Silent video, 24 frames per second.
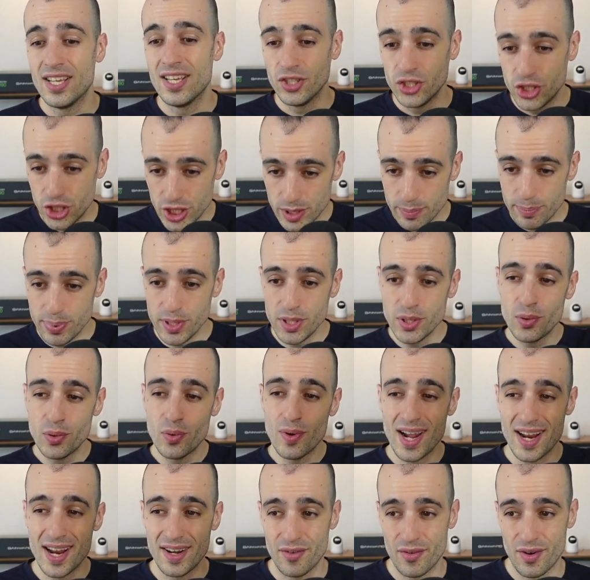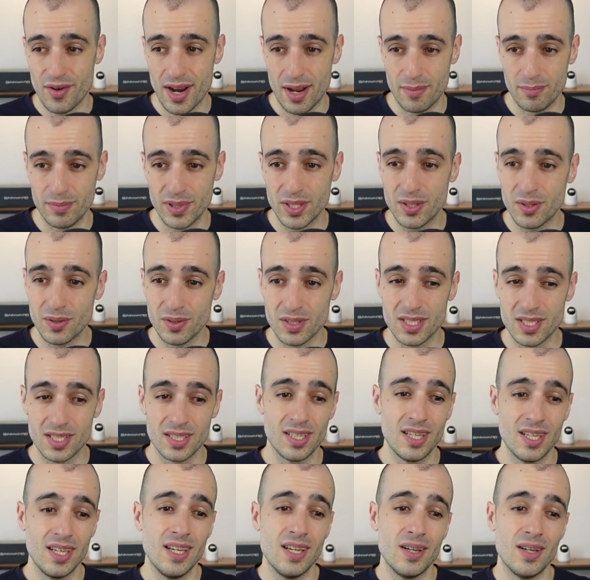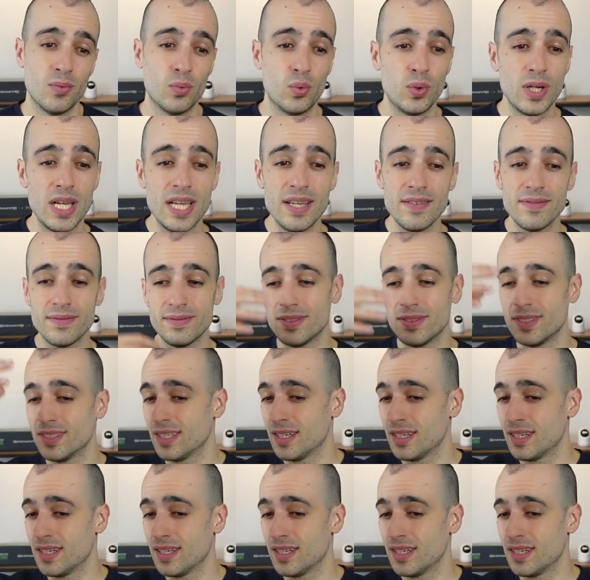GPU and RAM, because with